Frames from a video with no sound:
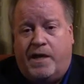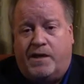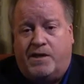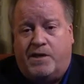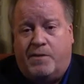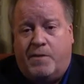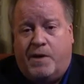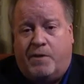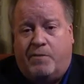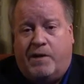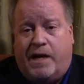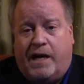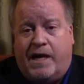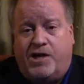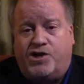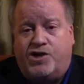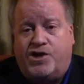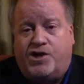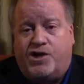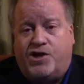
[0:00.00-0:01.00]
intimate
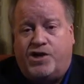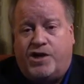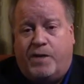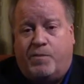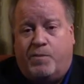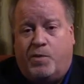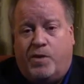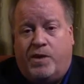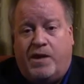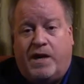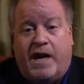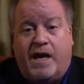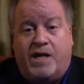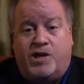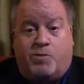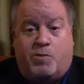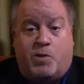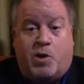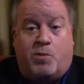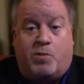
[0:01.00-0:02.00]
relationship with an
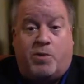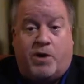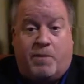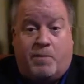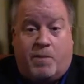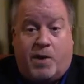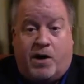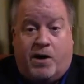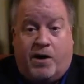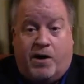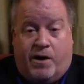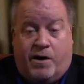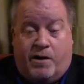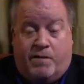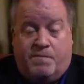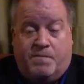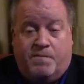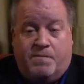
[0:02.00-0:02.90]
age-appropriate partner?